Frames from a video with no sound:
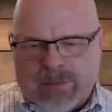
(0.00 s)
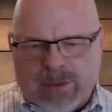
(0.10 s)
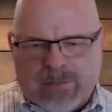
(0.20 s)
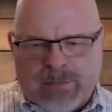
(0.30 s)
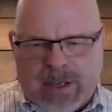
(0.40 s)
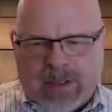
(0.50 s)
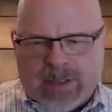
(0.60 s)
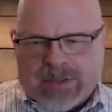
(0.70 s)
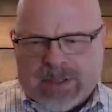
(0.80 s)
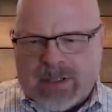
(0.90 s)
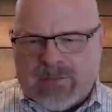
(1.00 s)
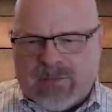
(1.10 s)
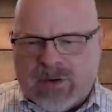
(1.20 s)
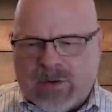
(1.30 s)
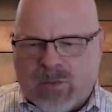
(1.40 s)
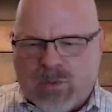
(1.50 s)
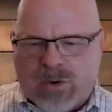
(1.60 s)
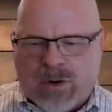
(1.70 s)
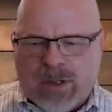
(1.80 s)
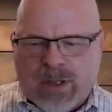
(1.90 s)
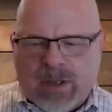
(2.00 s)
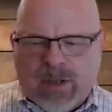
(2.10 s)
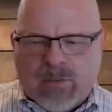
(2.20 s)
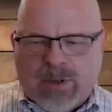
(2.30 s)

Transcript: or a mailing inside an envelope, or